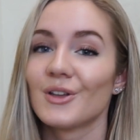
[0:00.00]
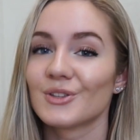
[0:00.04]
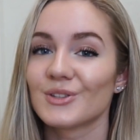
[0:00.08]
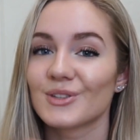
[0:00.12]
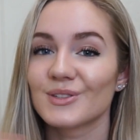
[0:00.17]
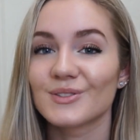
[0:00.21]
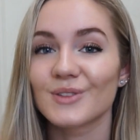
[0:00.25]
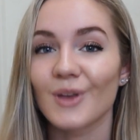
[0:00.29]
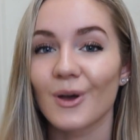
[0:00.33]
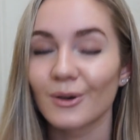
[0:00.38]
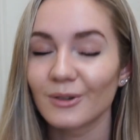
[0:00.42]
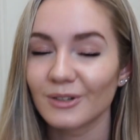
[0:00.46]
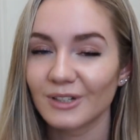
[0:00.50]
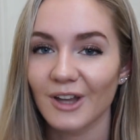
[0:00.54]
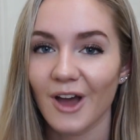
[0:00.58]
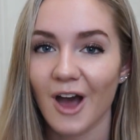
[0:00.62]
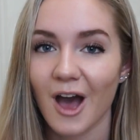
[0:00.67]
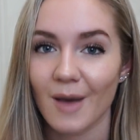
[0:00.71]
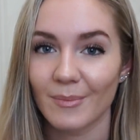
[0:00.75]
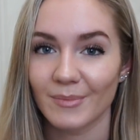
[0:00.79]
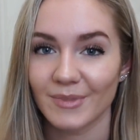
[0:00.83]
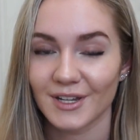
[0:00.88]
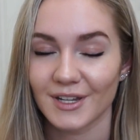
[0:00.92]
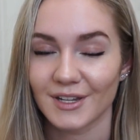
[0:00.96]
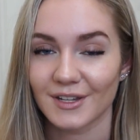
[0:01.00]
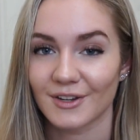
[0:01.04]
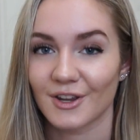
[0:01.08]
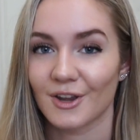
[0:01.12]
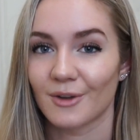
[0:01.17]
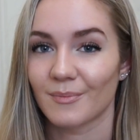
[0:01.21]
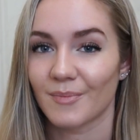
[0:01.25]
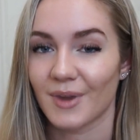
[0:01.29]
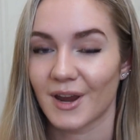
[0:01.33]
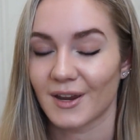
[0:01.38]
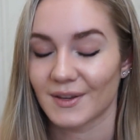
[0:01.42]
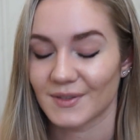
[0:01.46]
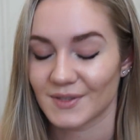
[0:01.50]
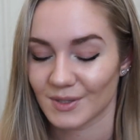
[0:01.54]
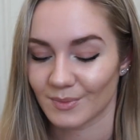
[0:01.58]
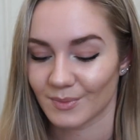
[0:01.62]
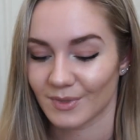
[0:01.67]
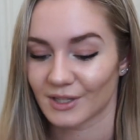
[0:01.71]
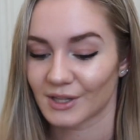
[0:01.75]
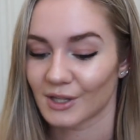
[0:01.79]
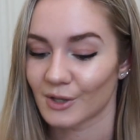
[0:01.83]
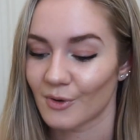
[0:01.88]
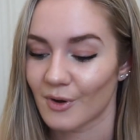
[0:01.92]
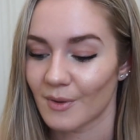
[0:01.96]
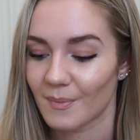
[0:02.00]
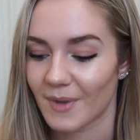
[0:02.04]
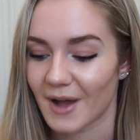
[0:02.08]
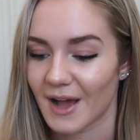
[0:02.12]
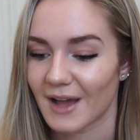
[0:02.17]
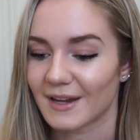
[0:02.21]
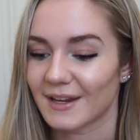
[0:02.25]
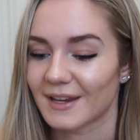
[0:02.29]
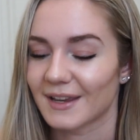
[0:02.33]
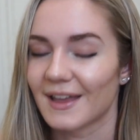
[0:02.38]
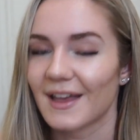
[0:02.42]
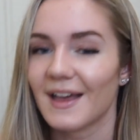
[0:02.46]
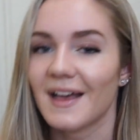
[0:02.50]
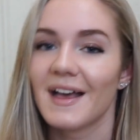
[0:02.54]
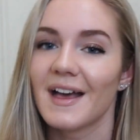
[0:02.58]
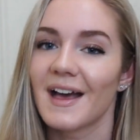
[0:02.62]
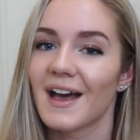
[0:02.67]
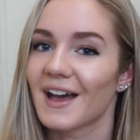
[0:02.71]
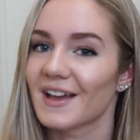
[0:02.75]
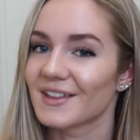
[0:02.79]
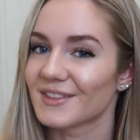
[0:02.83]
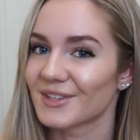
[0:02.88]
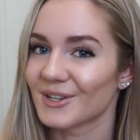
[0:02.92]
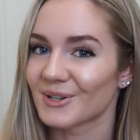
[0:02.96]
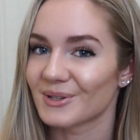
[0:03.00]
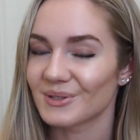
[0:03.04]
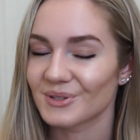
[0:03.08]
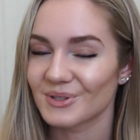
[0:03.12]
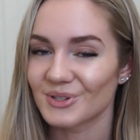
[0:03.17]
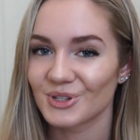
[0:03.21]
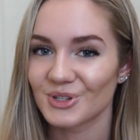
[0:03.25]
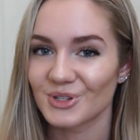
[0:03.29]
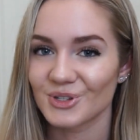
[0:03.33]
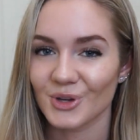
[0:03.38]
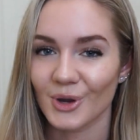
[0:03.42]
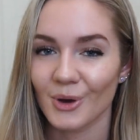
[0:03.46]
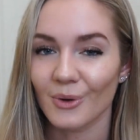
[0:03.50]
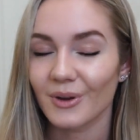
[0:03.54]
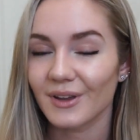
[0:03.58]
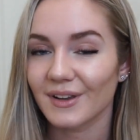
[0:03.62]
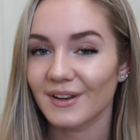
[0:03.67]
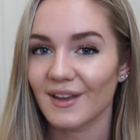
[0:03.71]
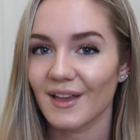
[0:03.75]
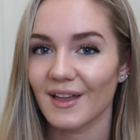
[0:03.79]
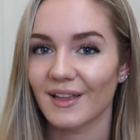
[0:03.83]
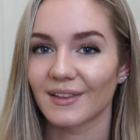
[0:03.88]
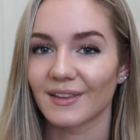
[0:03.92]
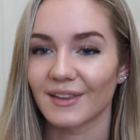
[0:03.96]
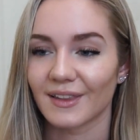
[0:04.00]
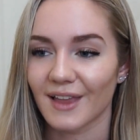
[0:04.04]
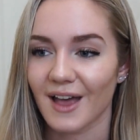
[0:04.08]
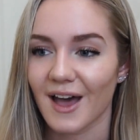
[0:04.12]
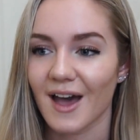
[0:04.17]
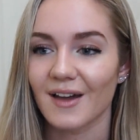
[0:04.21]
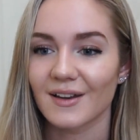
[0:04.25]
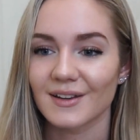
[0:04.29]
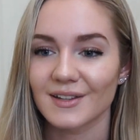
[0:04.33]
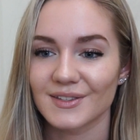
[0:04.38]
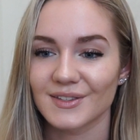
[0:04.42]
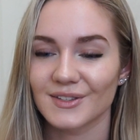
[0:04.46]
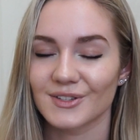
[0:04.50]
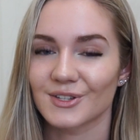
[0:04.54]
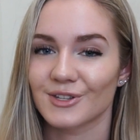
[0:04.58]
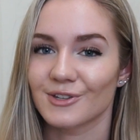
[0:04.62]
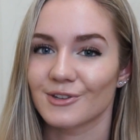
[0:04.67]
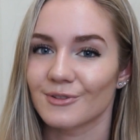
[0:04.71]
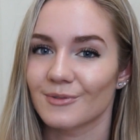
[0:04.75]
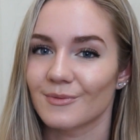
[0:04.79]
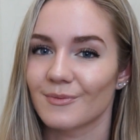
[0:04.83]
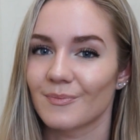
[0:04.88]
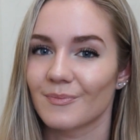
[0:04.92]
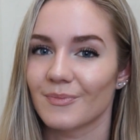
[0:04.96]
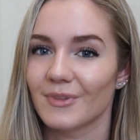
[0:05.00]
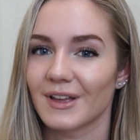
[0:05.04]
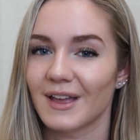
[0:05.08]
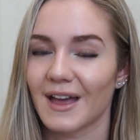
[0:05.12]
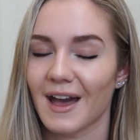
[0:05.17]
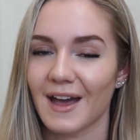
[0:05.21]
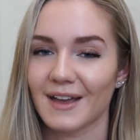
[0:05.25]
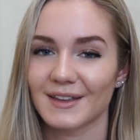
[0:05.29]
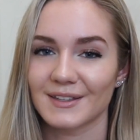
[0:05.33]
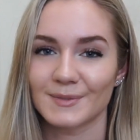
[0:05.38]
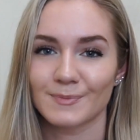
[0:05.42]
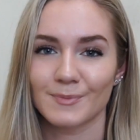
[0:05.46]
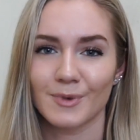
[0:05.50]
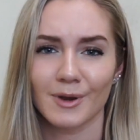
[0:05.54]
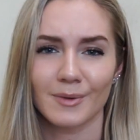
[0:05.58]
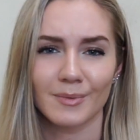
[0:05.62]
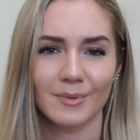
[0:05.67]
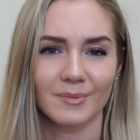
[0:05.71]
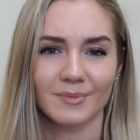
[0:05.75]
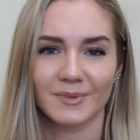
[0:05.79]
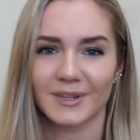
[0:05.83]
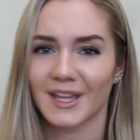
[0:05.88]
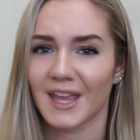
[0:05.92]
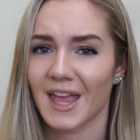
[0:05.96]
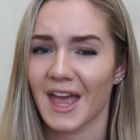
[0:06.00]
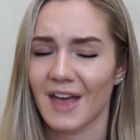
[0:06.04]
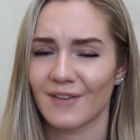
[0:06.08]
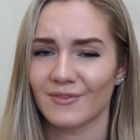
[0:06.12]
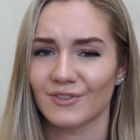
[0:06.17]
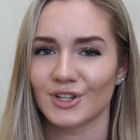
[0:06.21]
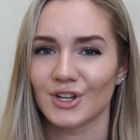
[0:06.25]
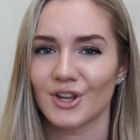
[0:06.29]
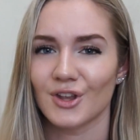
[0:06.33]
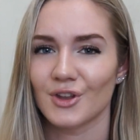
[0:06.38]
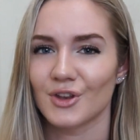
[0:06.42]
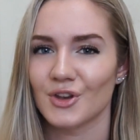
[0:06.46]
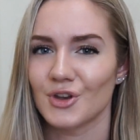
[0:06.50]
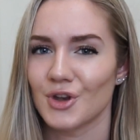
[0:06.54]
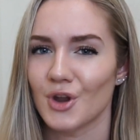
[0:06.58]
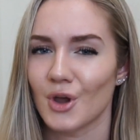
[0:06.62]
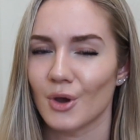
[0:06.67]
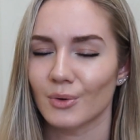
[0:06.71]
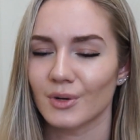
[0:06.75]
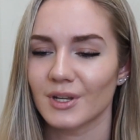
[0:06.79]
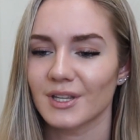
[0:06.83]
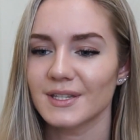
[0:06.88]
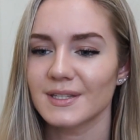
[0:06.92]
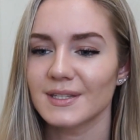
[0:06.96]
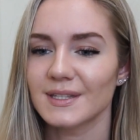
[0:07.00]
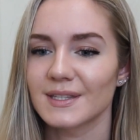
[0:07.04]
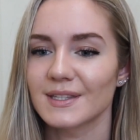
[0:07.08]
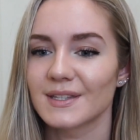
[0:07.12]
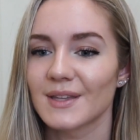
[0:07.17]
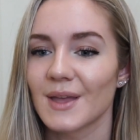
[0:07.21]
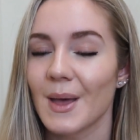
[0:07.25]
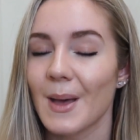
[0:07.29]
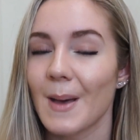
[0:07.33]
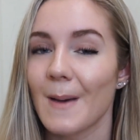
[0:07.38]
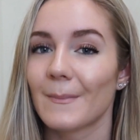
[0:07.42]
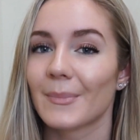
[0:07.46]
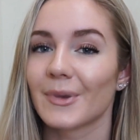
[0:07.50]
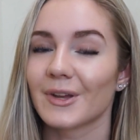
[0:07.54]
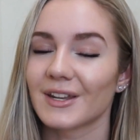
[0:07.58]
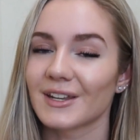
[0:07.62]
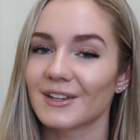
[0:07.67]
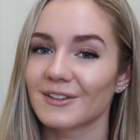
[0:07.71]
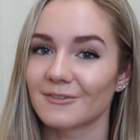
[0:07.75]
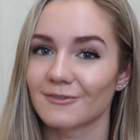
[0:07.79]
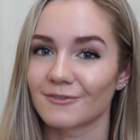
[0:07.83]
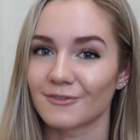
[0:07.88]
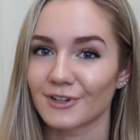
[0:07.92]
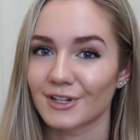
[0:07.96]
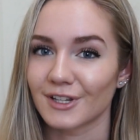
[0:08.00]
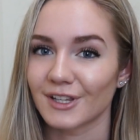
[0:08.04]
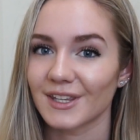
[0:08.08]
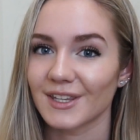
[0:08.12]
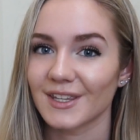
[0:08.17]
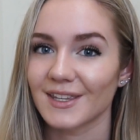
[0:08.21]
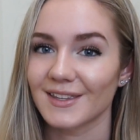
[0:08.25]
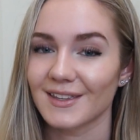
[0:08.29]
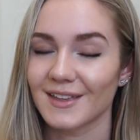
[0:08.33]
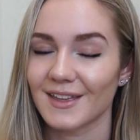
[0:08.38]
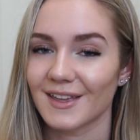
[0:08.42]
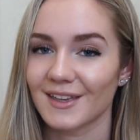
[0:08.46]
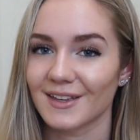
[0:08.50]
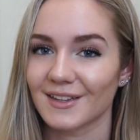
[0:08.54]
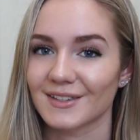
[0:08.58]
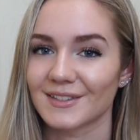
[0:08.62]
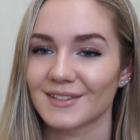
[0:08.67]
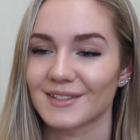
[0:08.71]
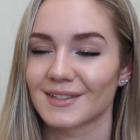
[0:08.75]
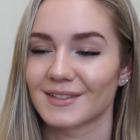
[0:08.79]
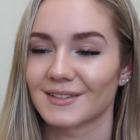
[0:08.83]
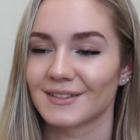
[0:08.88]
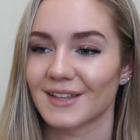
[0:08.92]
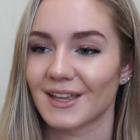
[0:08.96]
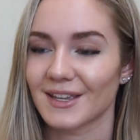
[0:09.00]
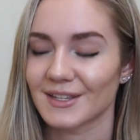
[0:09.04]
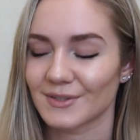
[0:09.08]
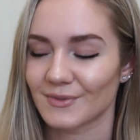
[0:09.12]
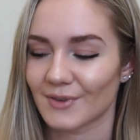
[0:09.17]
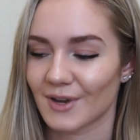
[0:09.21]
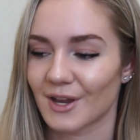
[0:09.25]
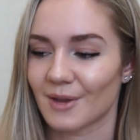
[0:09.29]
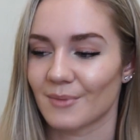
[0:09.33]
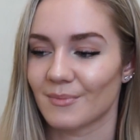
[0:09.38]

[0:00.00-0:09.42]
so dominant compared to my lower body. I don't show it a lot, so you guys probably haven't noticed, but it really is. That's why